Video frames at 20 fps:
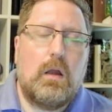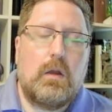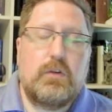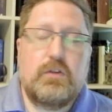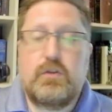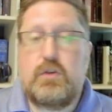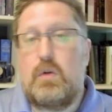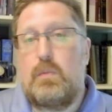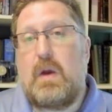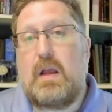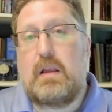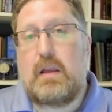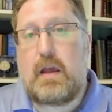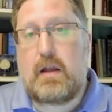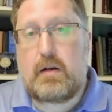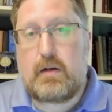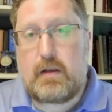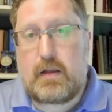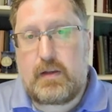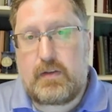To my
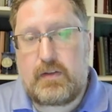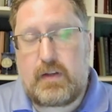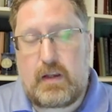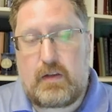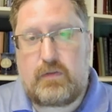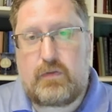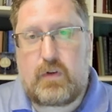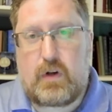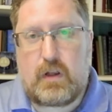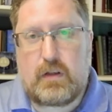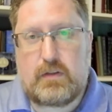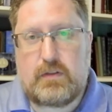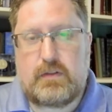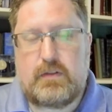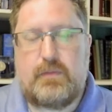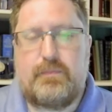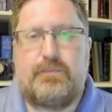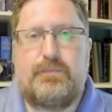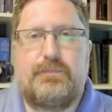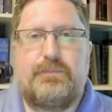Latter day Saint friends,
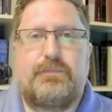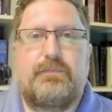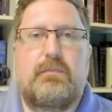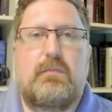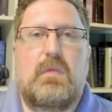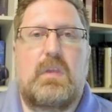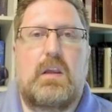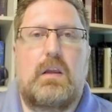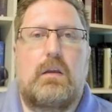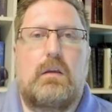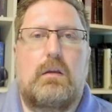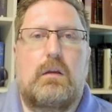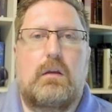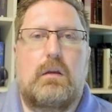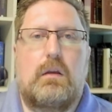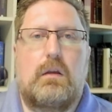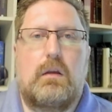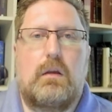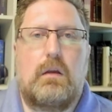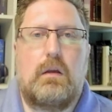
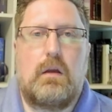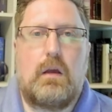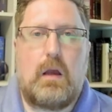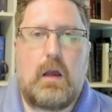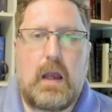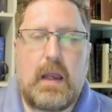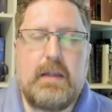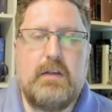I